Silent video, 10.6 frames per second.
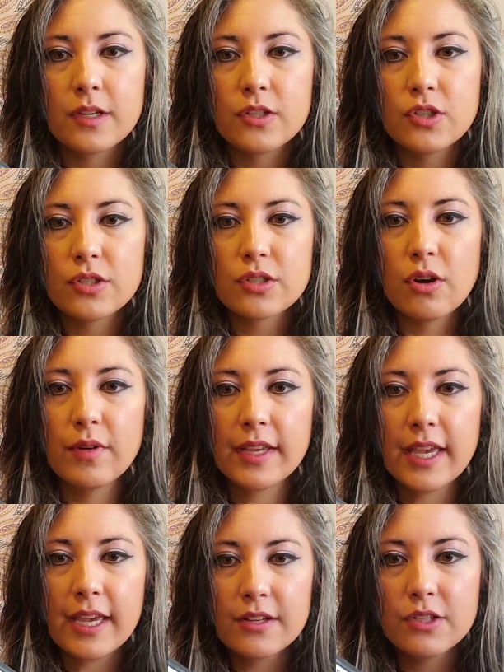just
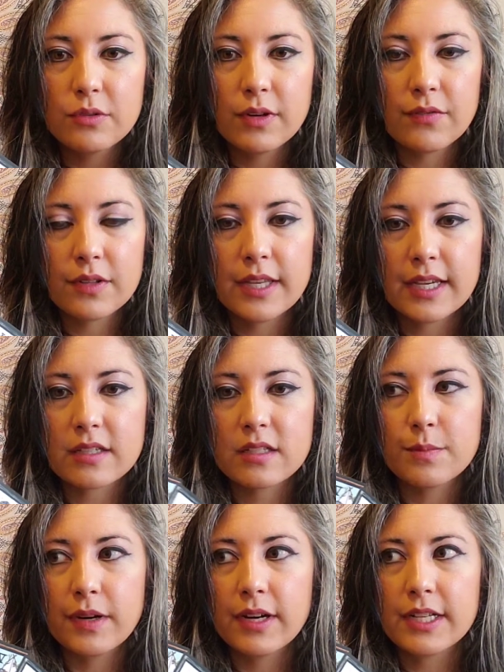going into it for the
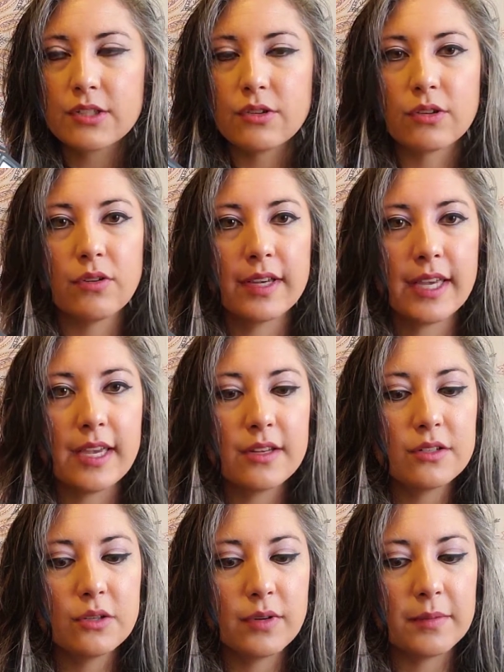experience or going
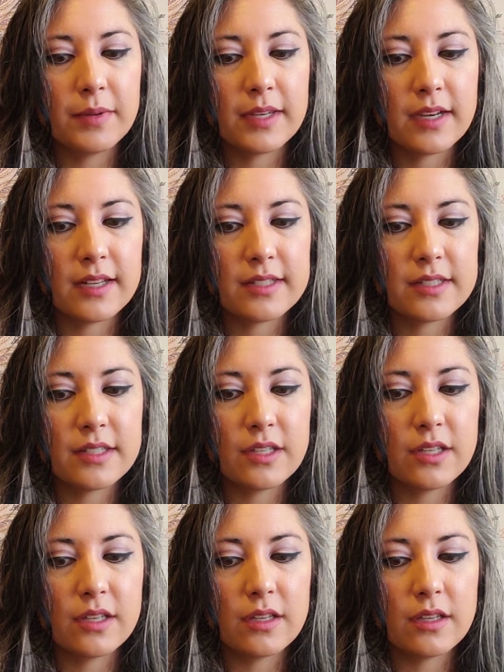into it because
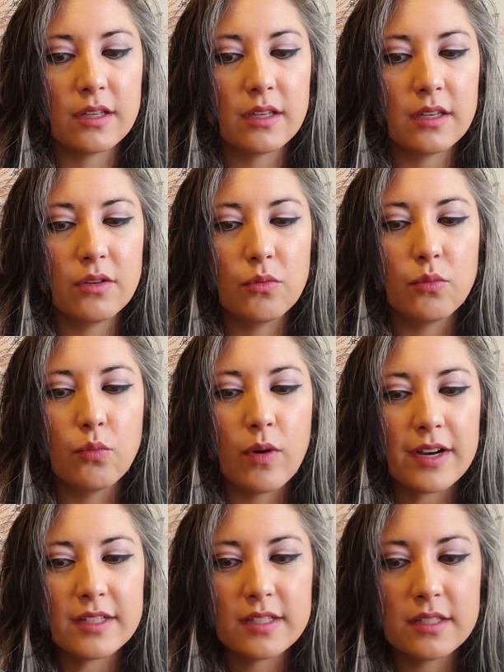you
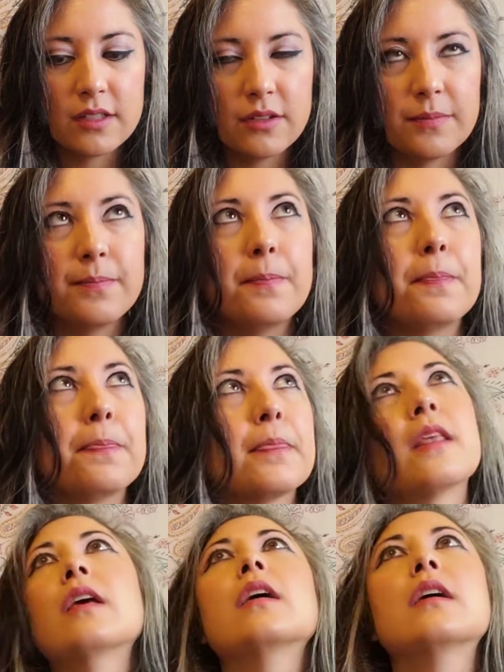want to, hmm.
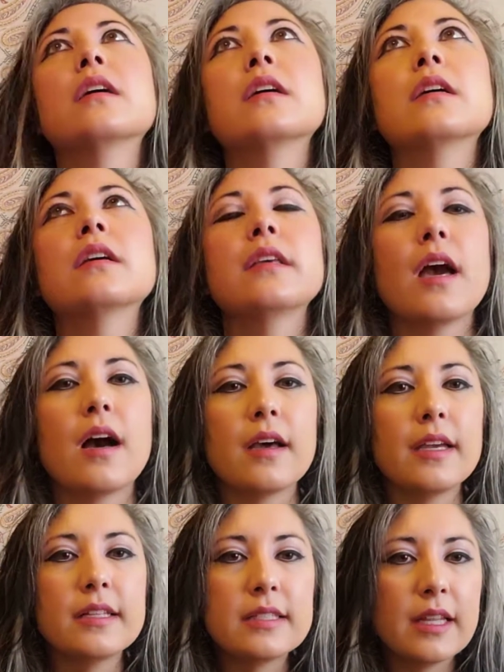yeah,
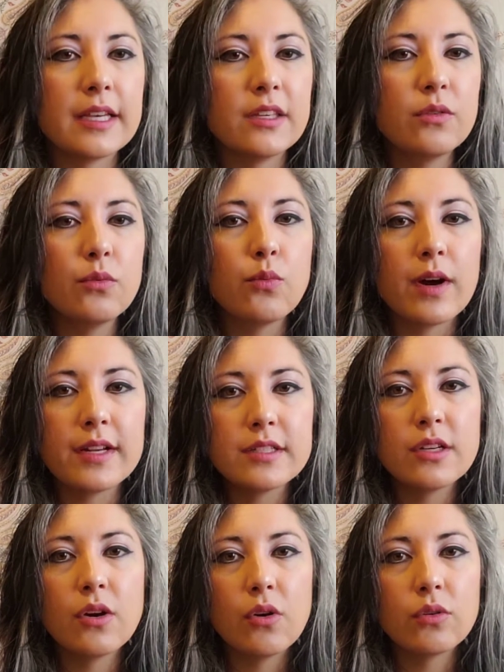it's like you want
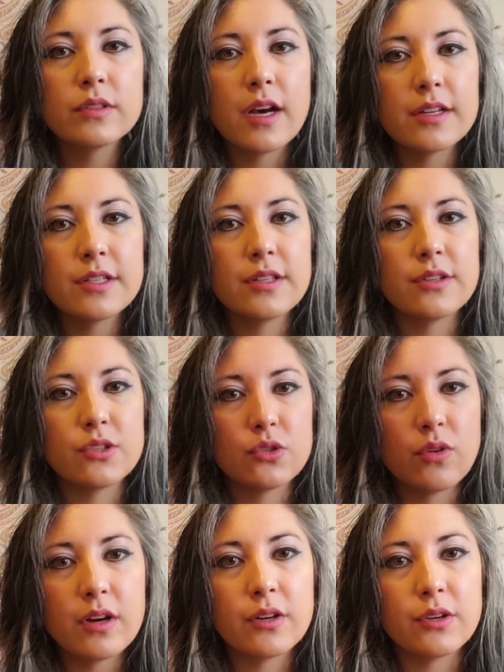to hold on to the
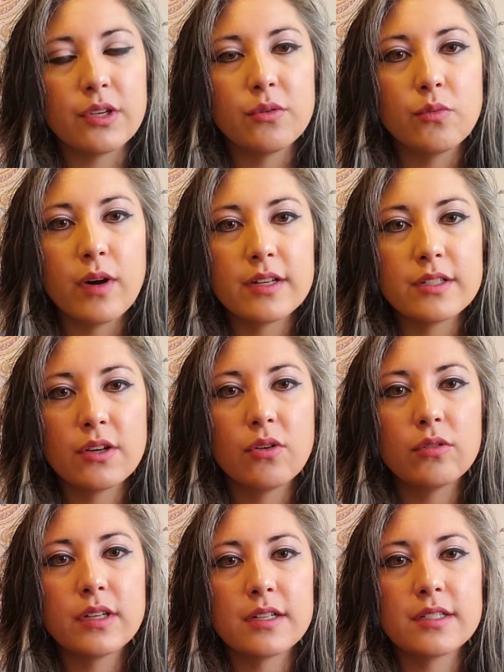struggle. You want to
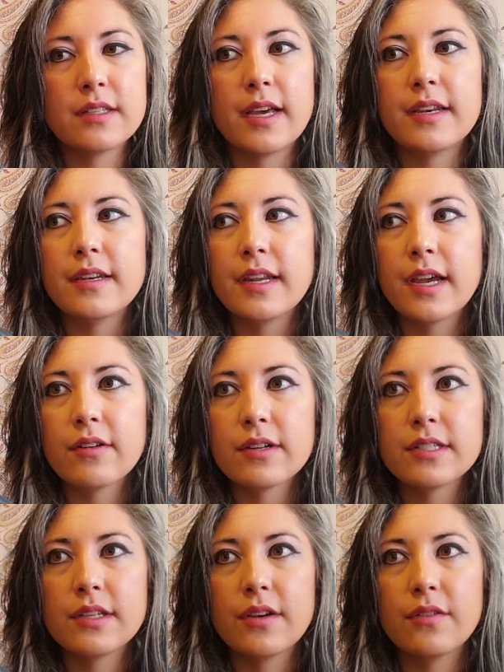hold on to that
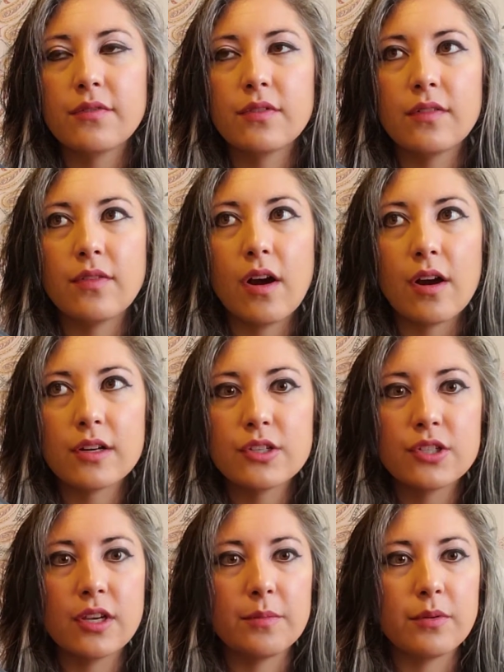narrative of
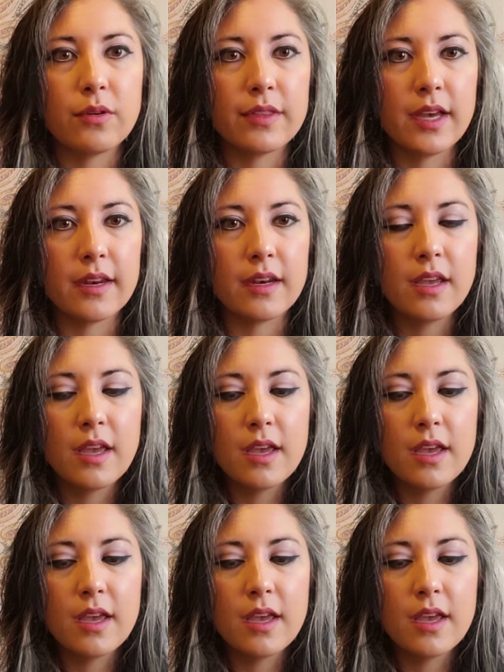hardship or that